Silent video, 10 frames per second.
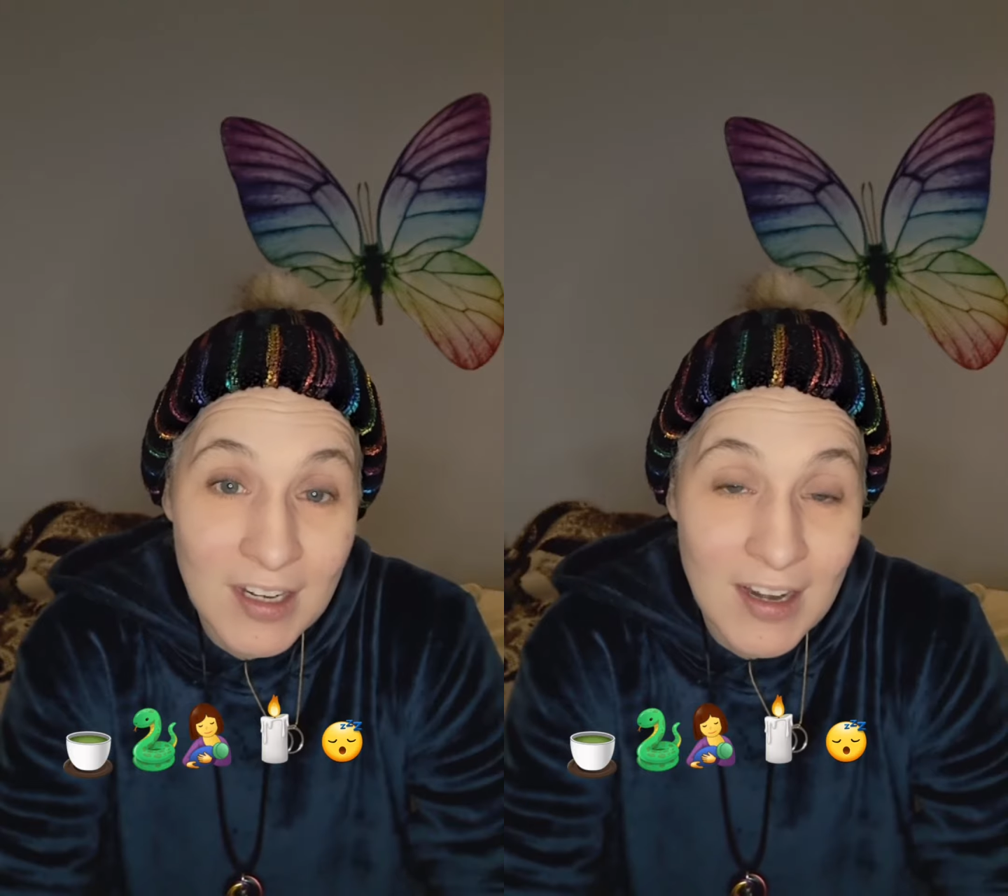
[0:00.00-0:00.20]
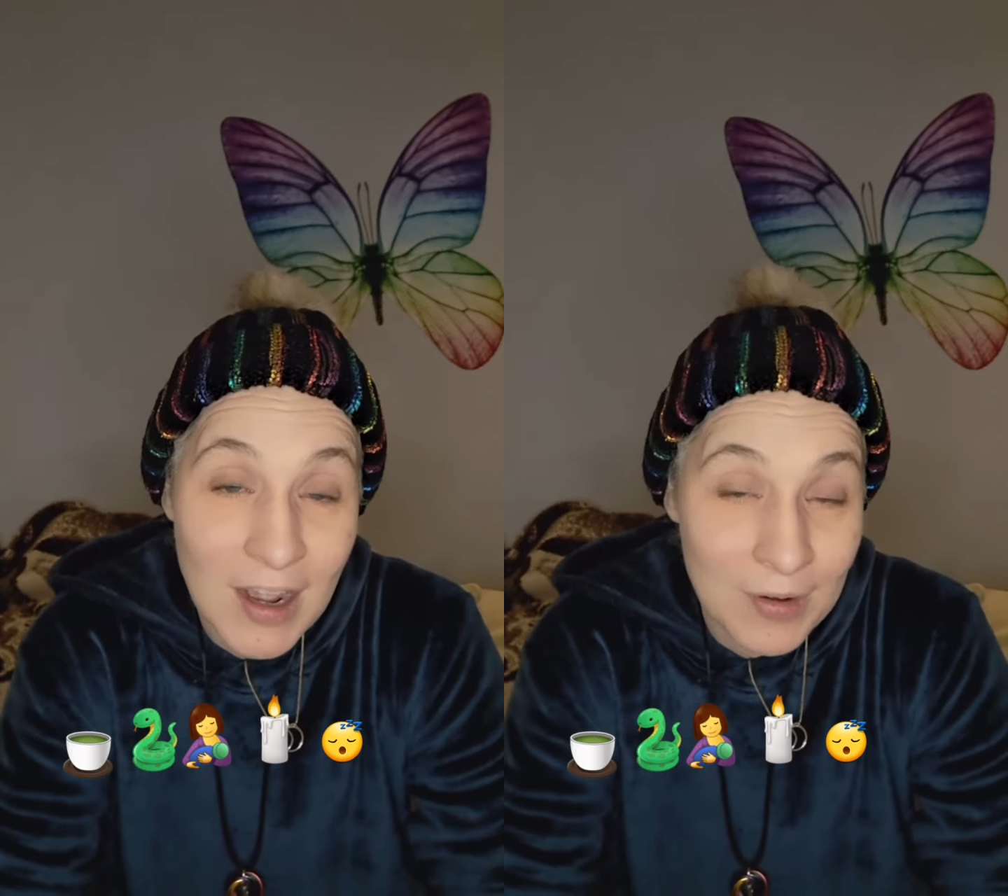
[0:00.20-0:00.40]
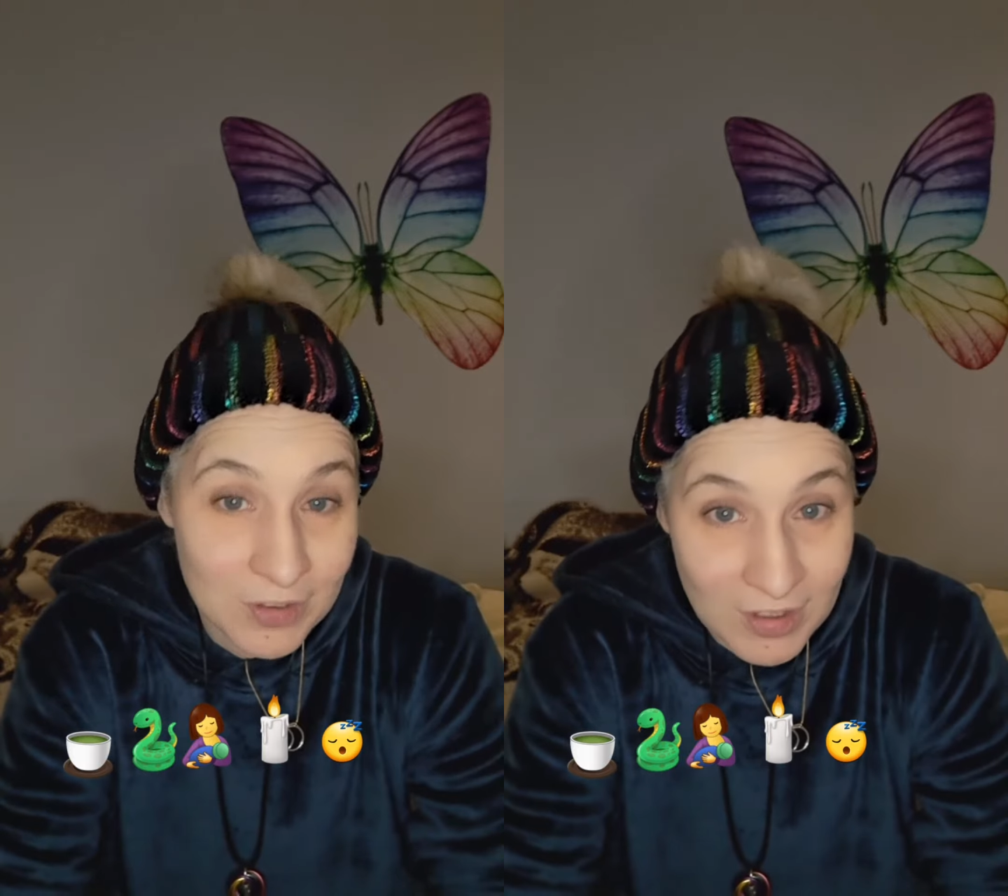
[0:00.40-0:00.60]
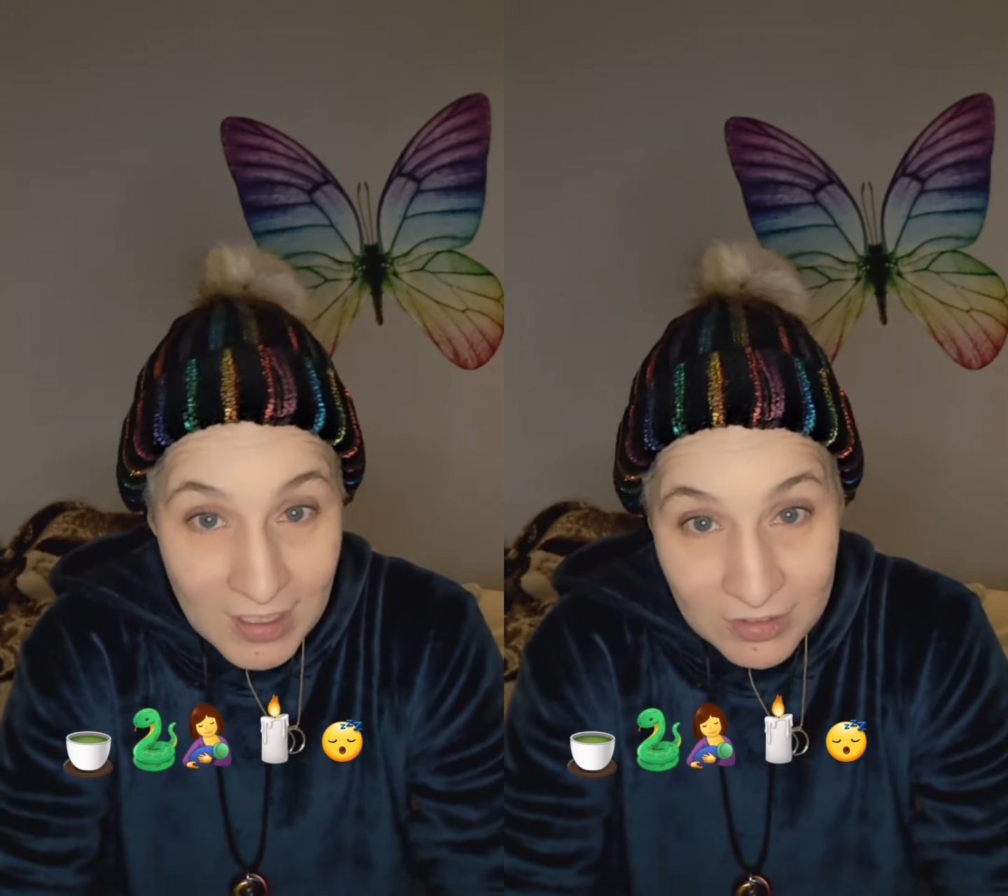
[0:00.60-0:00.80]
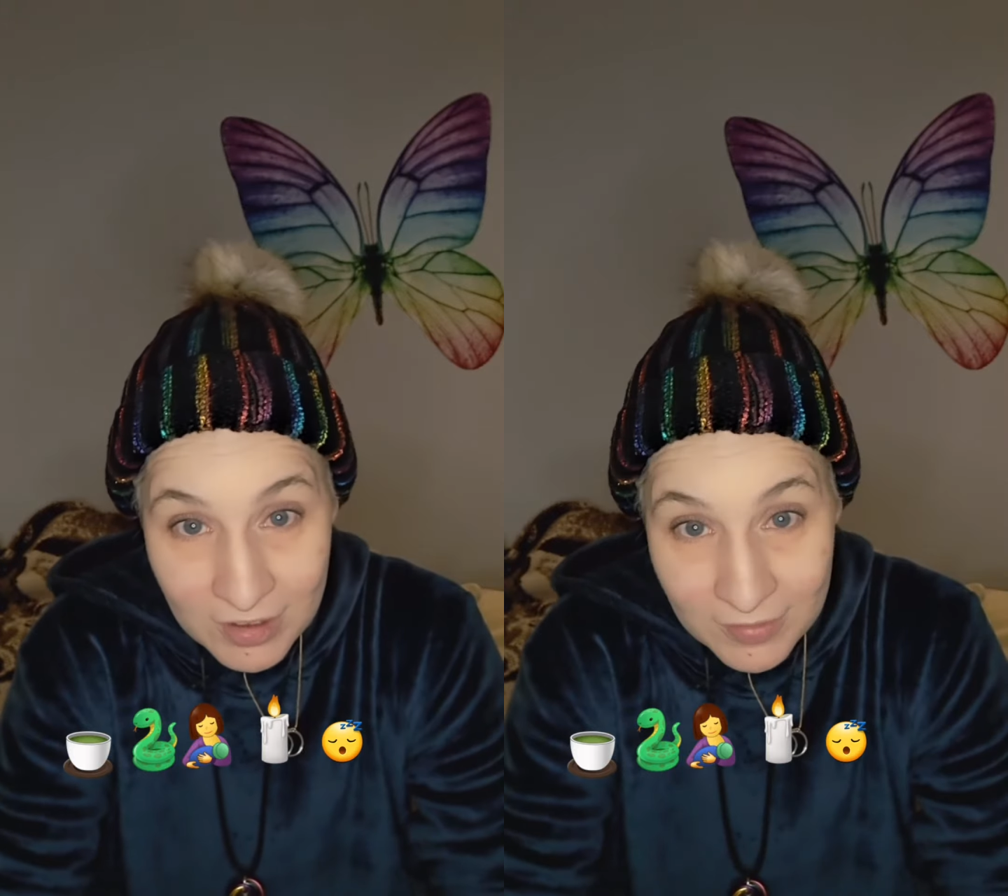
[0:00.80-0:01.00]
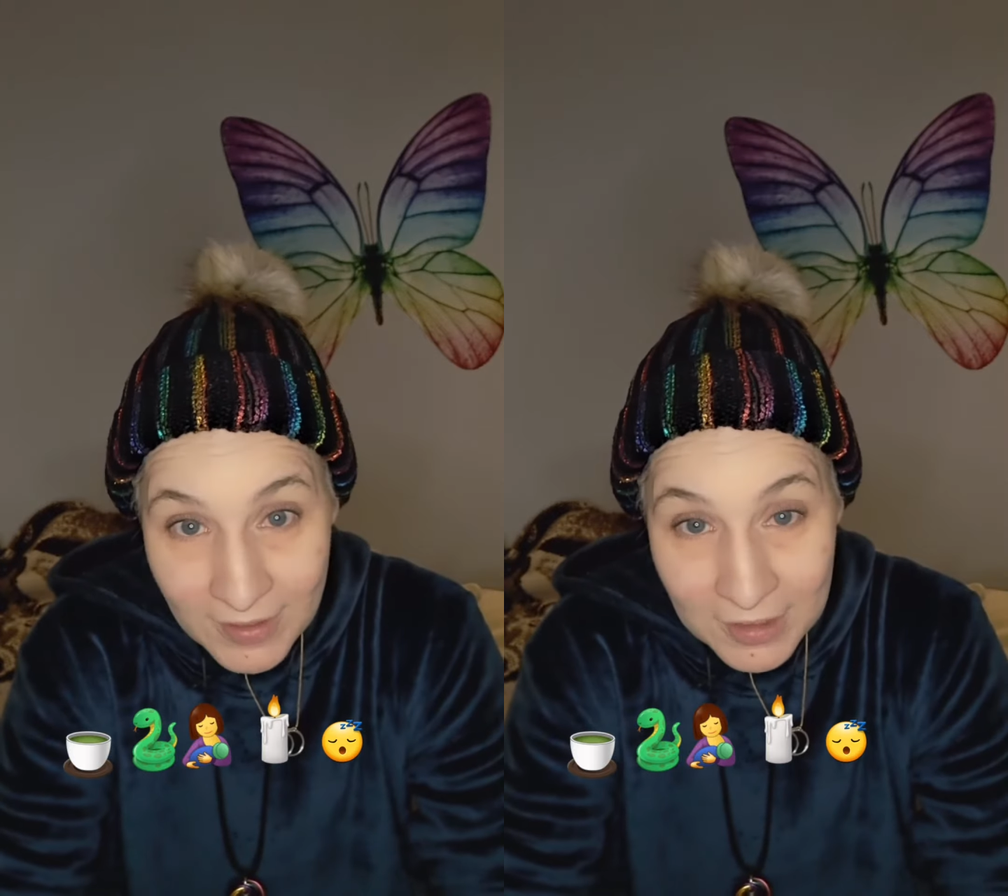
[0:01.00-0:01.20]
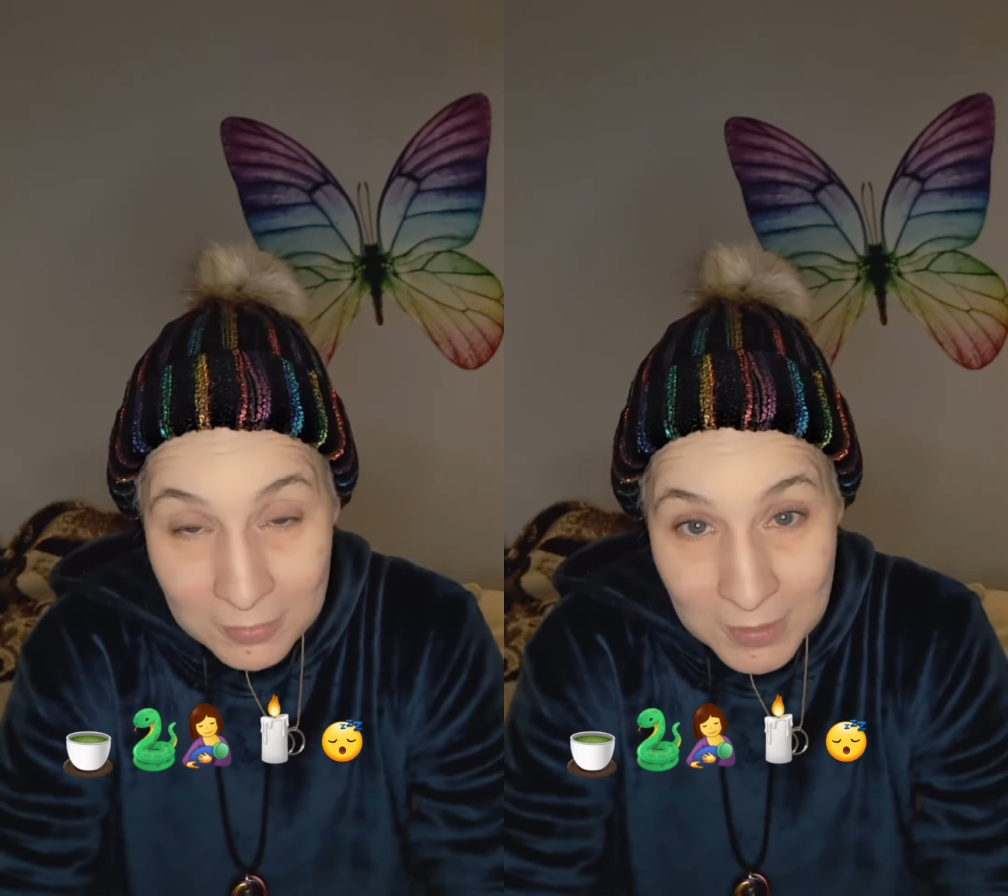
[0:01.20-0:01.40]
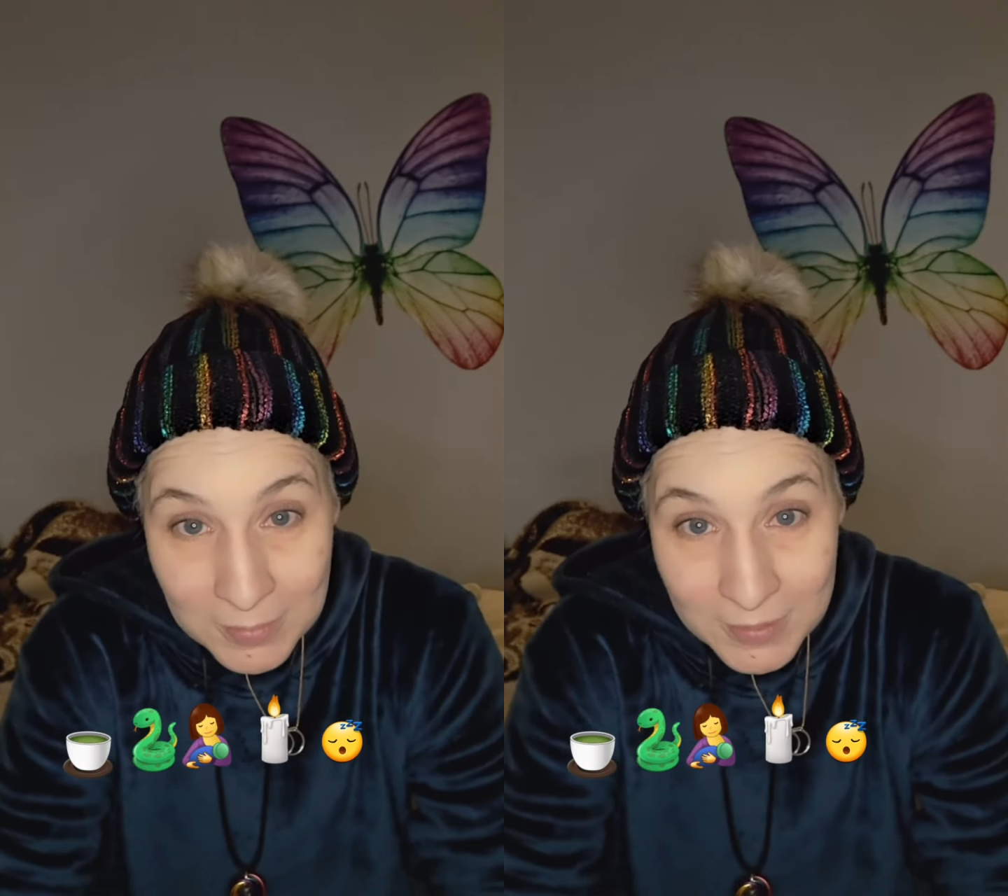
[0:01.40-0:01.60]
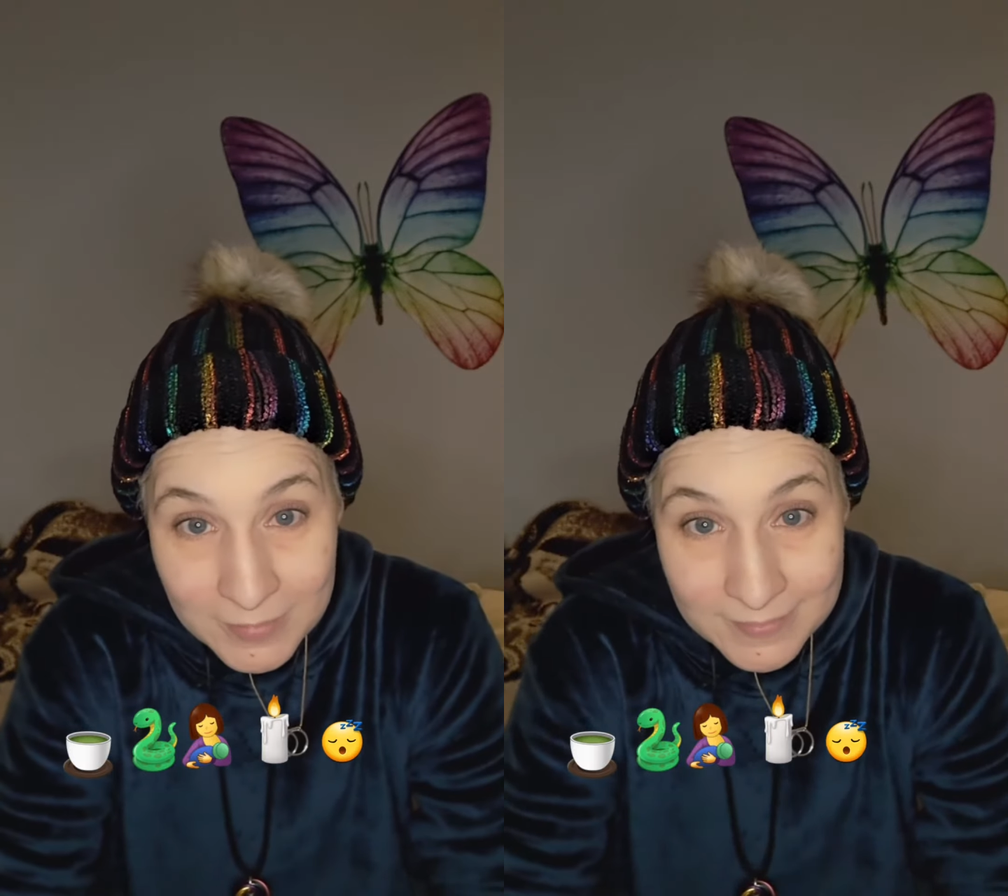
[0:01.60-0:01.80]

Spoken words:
how education affects people.